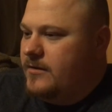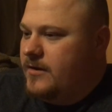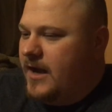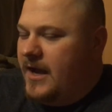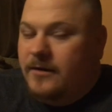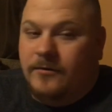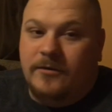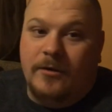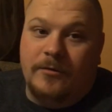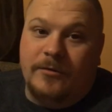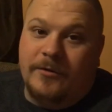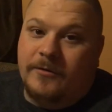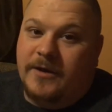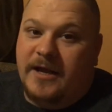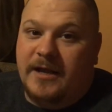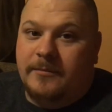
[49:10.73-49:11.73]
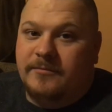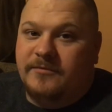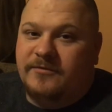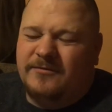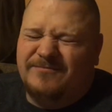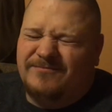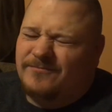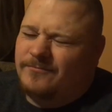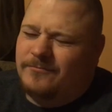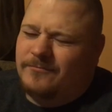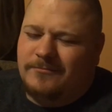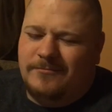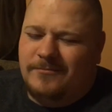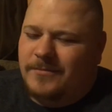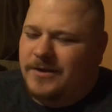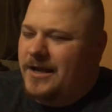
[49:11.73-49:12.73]
I don't know their names.
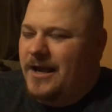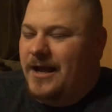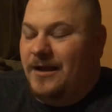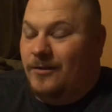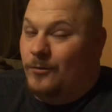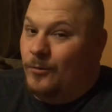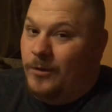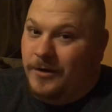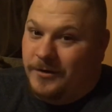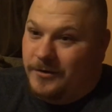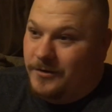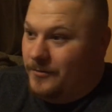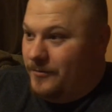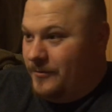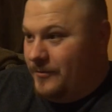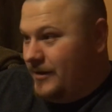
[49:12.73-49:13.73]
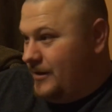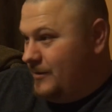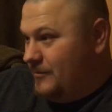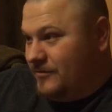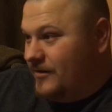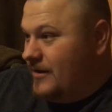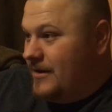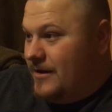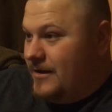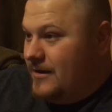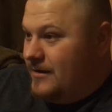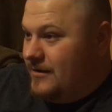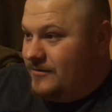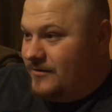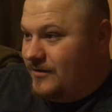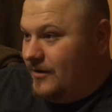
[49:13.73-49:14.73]
I don't want to know their names.
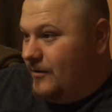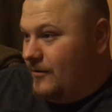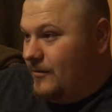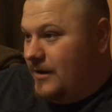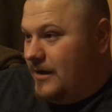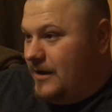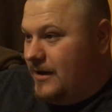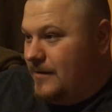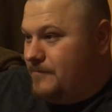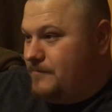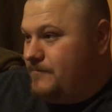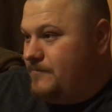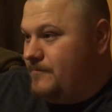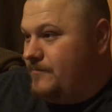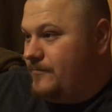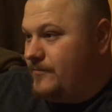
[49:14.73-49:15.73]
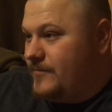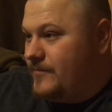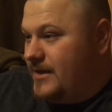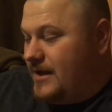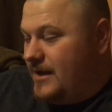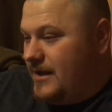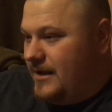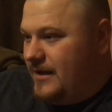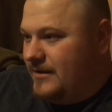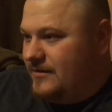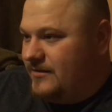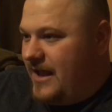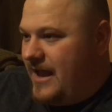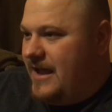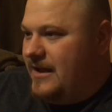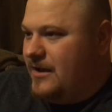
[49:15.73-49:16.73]
So, it's
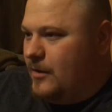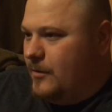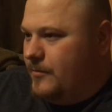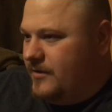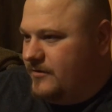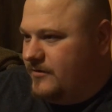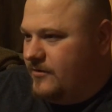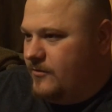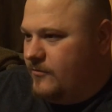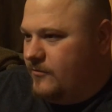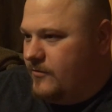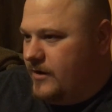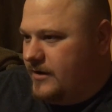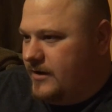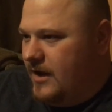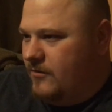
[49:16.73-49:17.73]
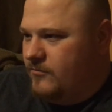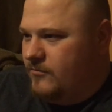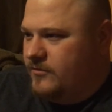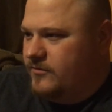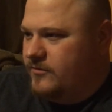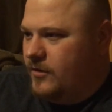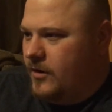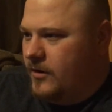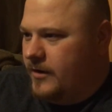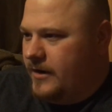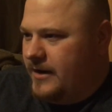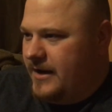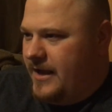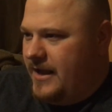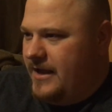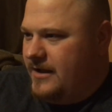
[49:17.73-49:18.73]
Akam that's in the ring, not Razar.
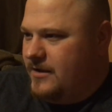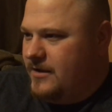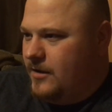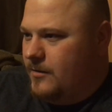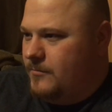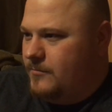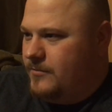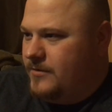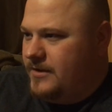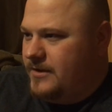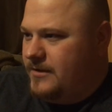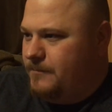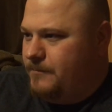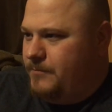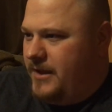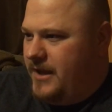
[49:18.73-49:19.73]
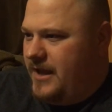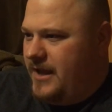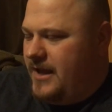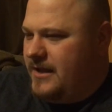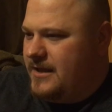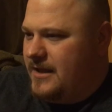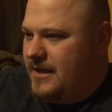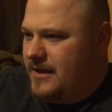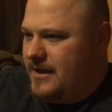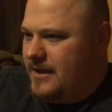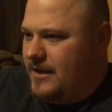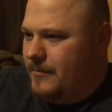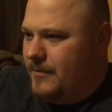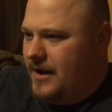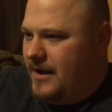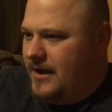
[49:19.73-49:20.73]
And Akam picking
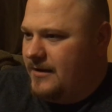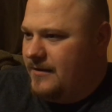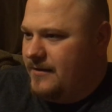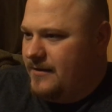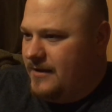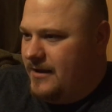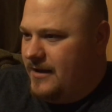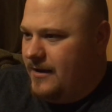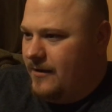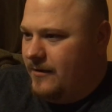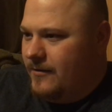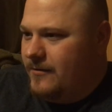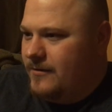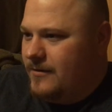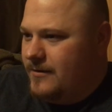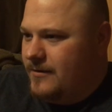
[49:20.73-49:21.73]
him out of the air.